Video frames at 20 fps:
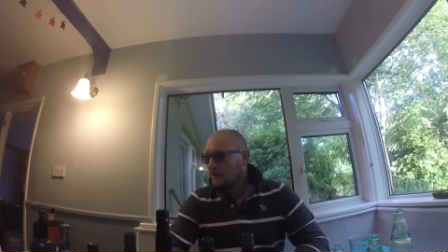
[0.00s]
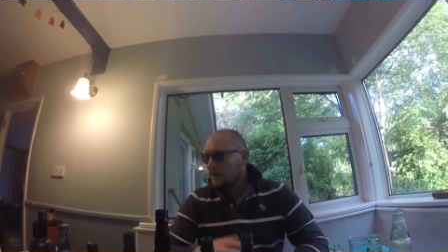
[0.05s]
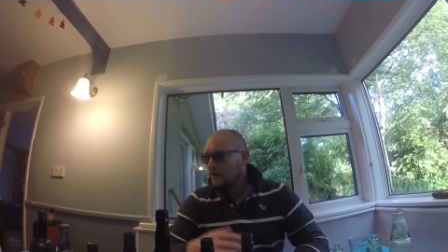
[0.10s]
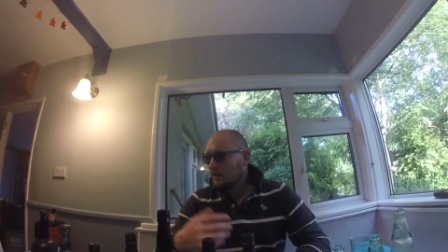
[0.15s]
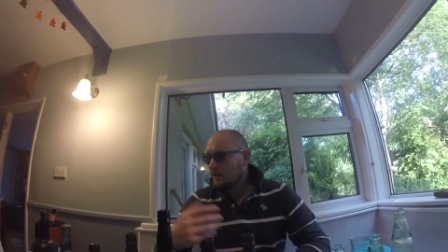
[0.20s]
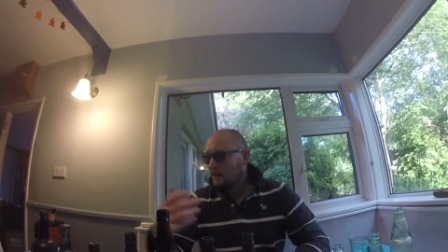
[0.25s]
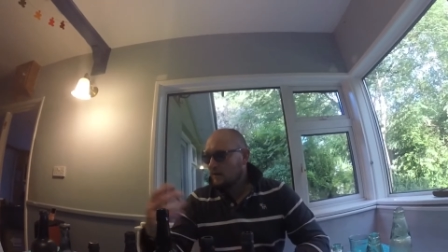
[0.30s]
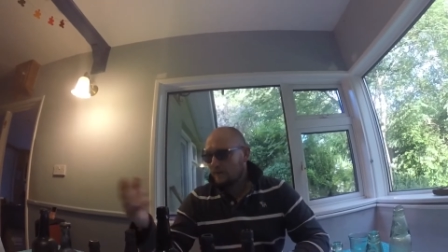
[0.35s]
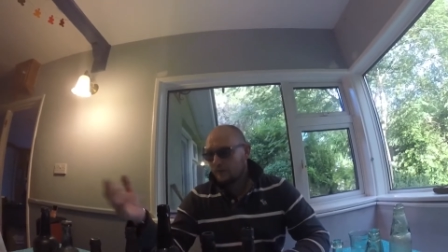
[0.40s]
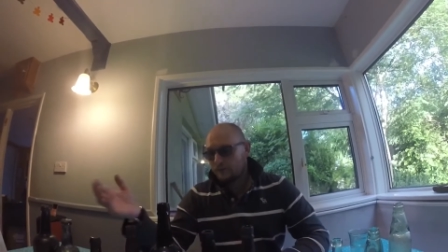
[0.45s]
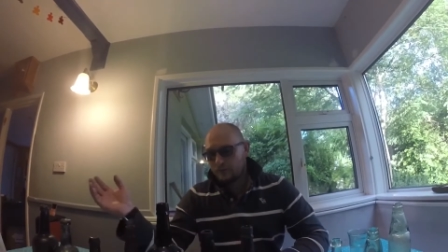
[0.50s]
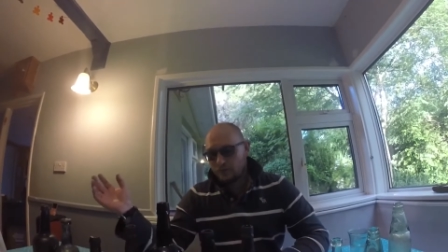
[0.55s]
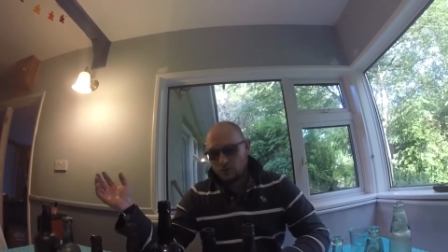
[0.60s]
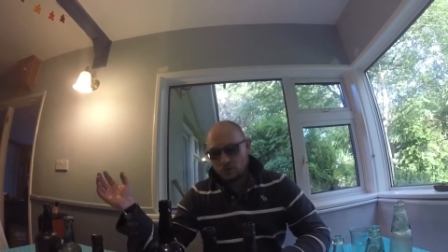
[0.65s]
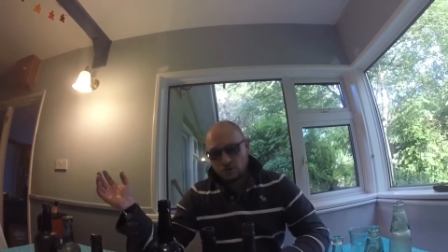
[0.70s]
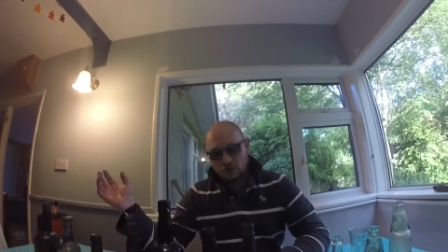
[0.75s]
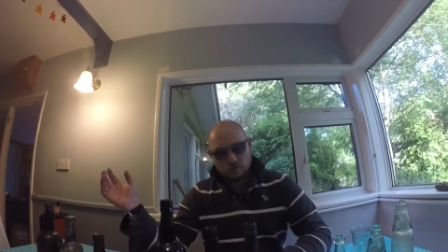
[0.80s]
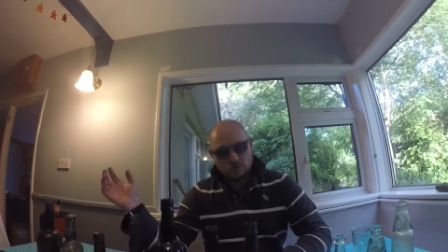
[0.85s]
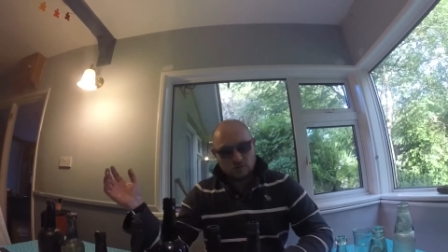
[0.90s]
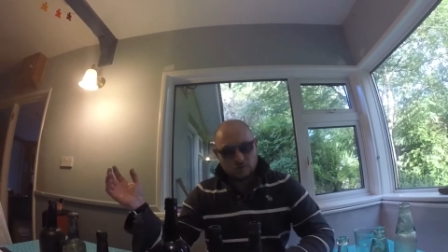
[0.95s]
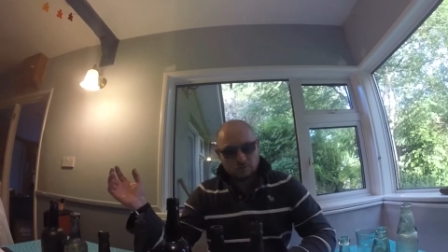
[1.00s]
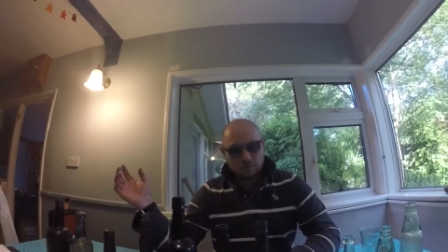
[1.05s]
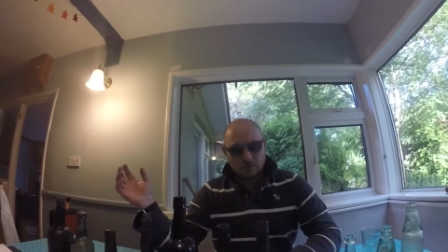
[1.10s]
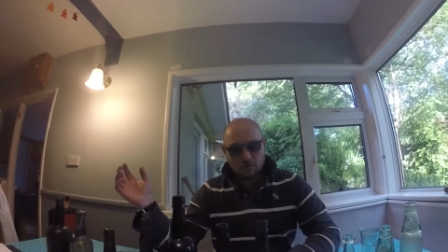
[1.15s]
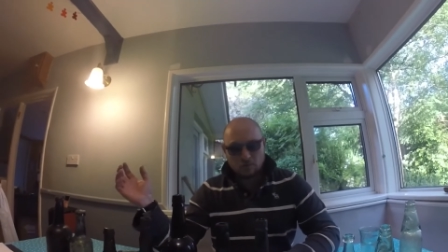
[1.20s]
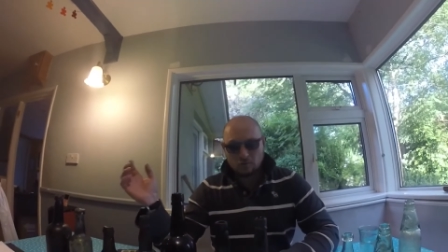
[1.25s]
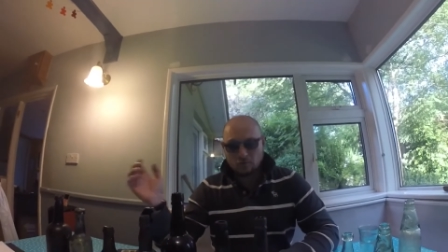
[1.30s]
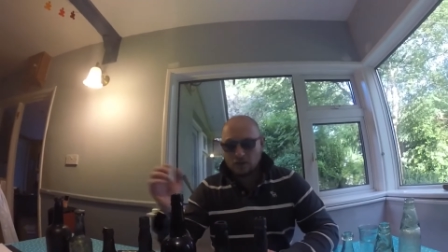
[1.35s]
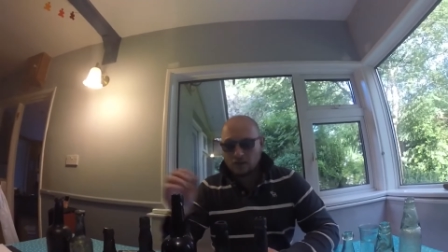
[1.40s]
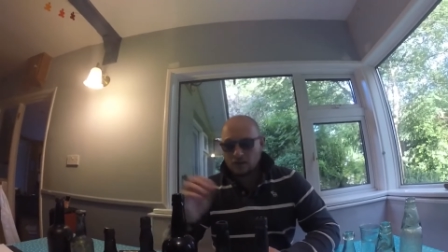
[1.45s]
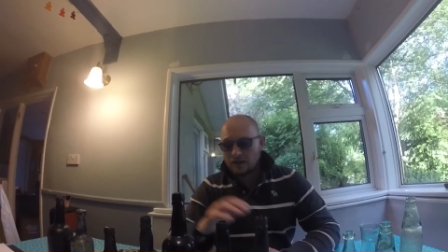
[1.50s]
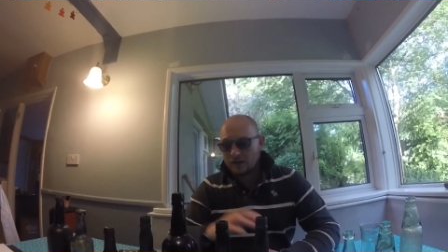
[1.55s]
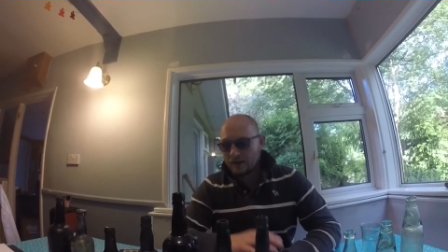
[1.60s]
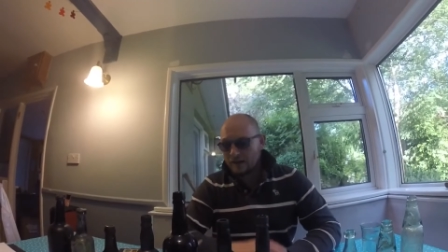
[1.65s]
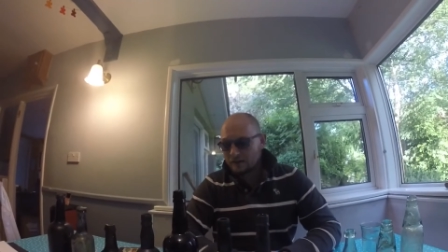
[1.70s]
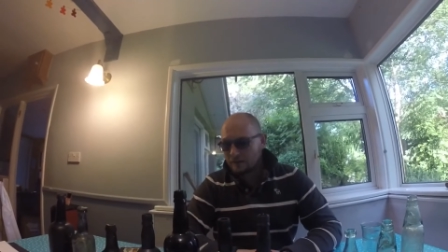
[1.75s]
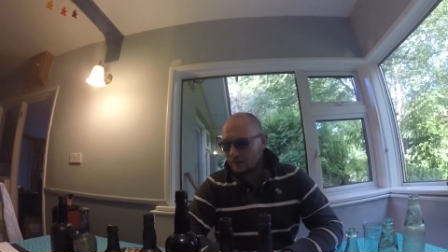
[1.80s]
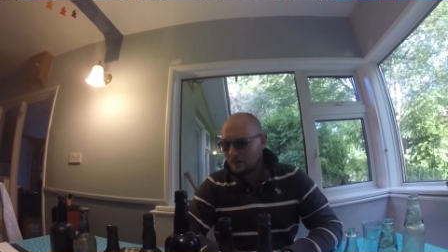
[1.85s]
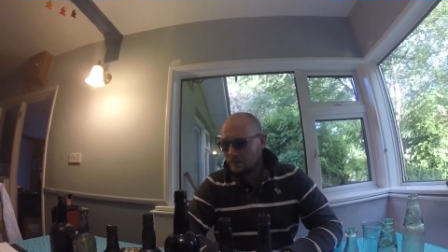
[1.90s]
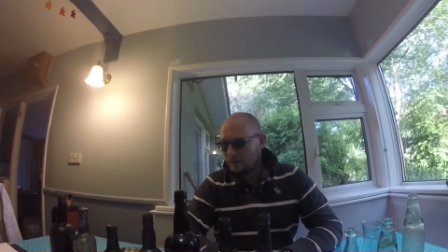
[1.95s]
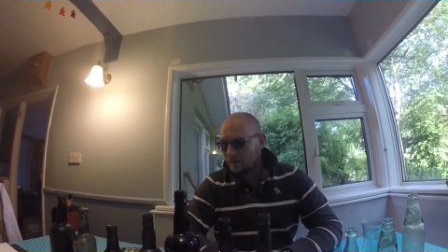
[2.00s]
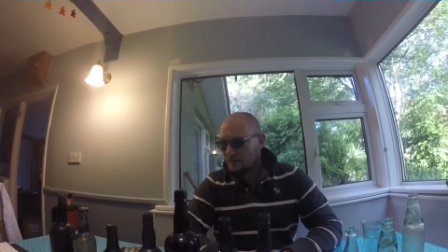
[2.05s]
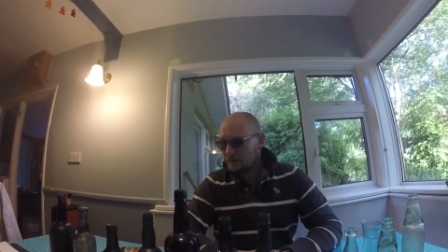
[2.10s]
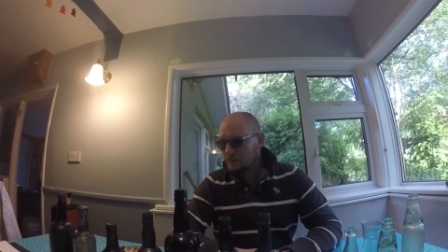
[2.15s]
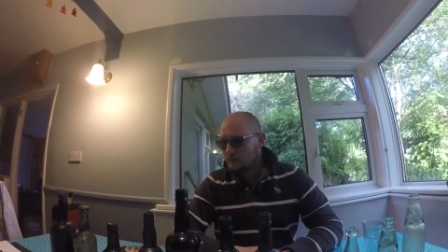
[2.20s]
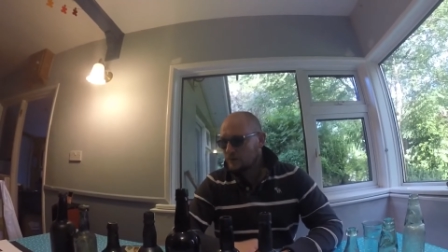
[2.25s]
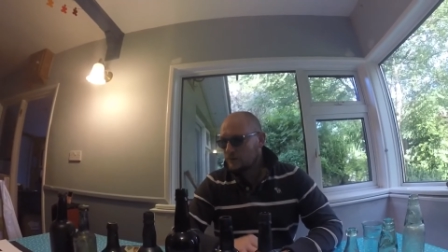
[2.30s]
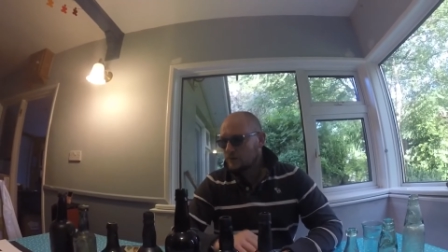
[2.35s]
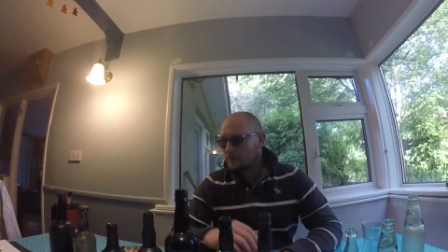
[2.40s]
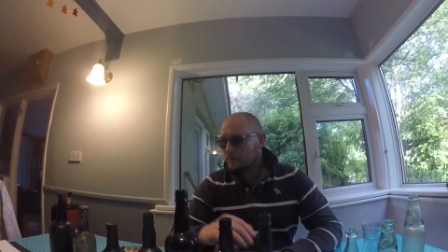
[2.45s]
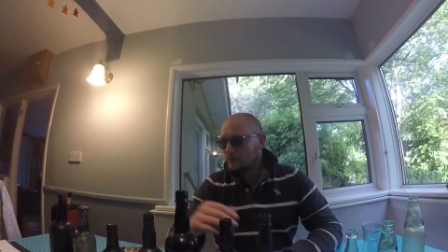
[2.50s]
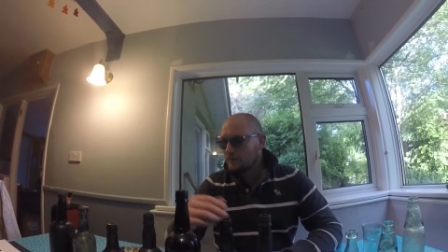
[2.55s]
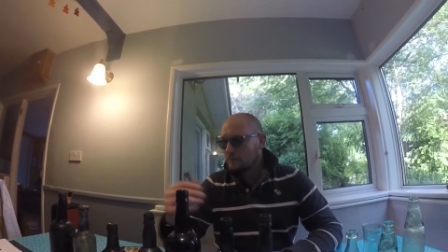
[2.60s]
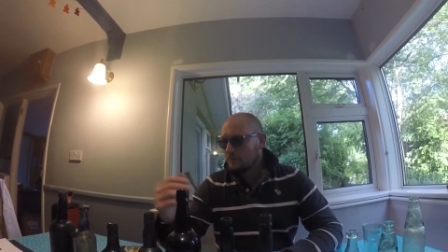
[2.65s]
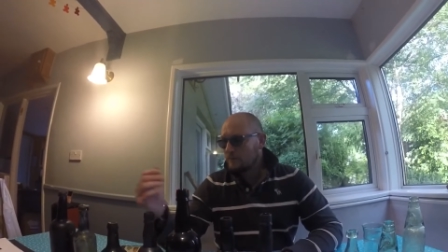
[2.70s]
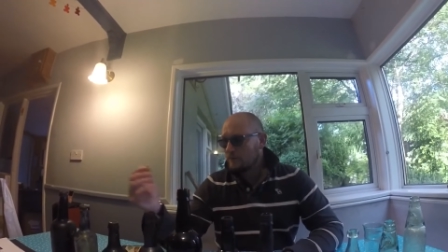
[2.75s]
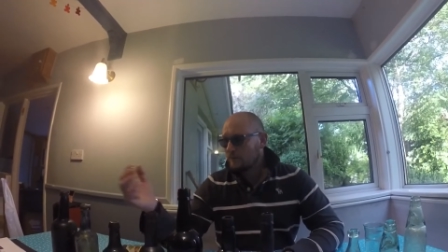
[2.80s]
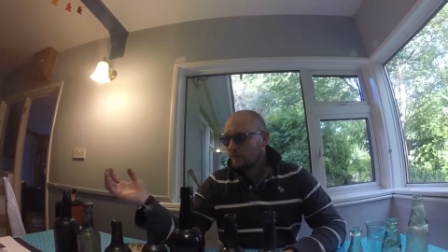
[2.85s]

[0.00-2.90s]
if you're new to bottle collecting, this is just some of the